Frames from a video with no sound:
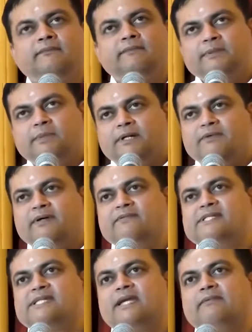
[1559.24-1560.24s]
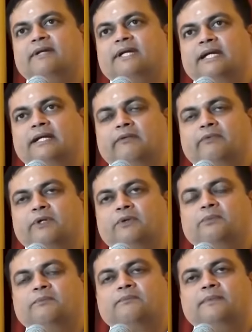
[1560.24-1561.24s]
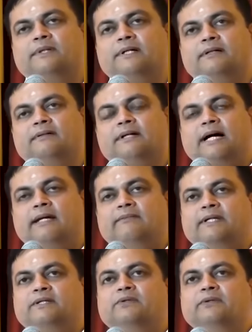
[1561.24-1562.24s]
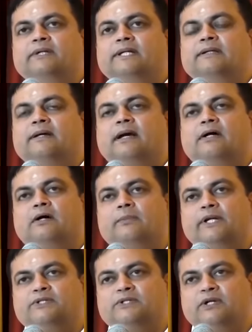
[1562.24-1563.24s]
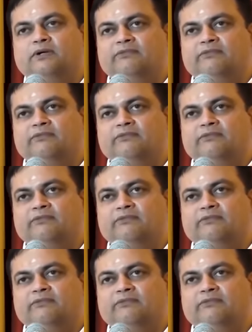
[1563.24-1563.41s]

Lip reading: When Bhagavan was giving interview, I went to the accommodation